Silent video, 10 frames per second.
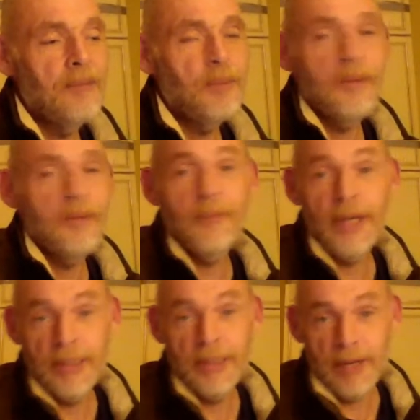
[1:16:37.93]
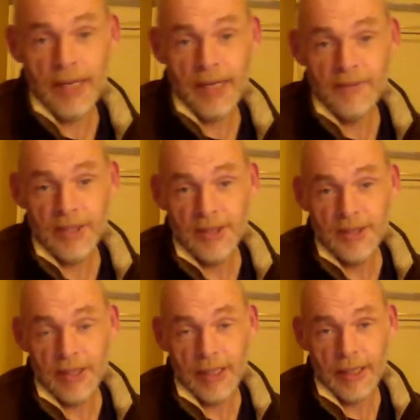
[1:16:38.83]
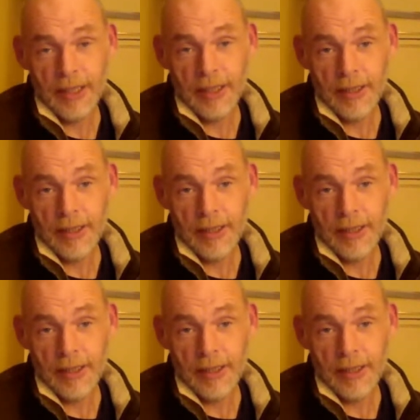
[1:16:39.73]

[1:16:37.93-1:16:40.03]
But when you have such a